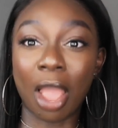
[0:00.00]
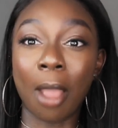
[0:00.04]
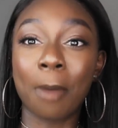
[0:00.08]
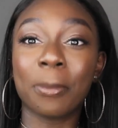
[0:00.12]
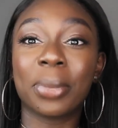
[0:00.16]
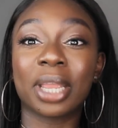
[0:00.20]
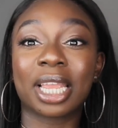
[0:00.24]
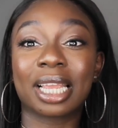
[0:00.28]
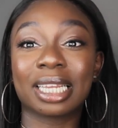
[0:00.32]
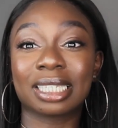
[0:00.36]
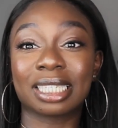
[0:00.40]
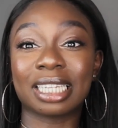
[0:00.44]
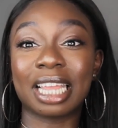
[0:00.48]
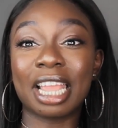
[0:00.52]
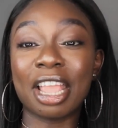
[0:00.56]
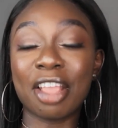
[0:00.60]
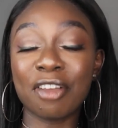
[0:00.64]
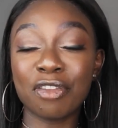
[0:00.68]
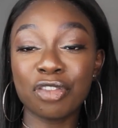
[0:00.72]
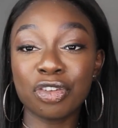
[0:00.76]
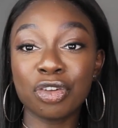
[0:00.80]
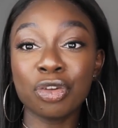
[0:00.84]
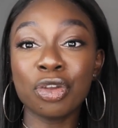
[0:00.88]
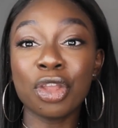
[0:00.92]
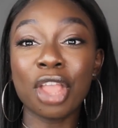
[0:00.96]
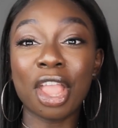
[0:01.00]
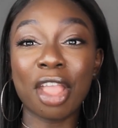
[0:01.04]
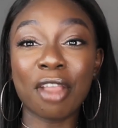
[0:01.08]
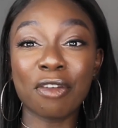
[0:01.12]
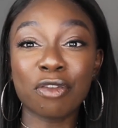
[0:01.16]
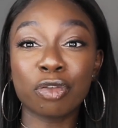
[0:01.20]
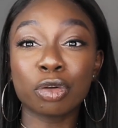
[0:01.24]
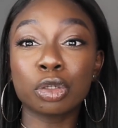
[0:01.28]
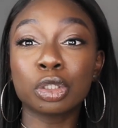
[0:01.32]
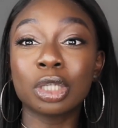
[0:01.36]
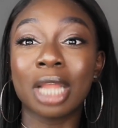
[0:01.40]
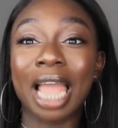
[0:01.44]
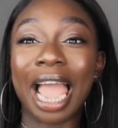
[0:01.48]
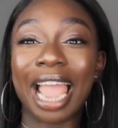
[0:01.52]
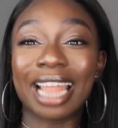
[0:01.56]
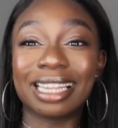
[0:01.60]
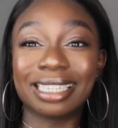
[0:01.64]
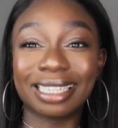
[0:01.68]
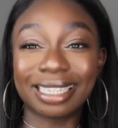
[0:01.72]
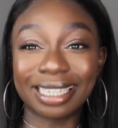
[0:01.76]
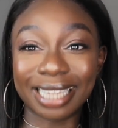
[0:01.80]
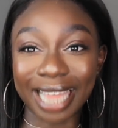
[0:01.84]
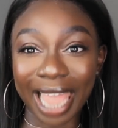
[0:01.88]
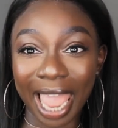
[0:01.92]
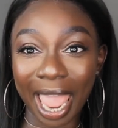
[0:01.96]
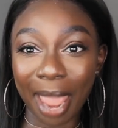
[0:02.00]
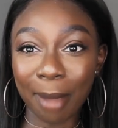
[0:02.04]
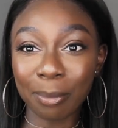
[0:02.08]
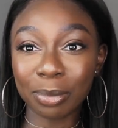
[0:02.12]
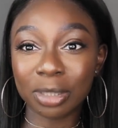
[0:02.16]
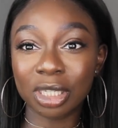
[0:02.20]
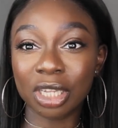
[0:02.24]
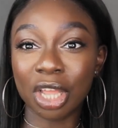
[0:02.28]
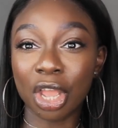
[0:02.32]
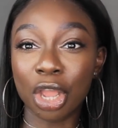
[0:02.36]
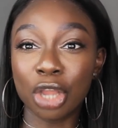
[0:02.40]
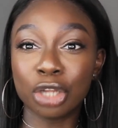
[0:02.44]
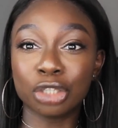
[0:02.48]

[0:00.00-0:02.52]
because if you even attempt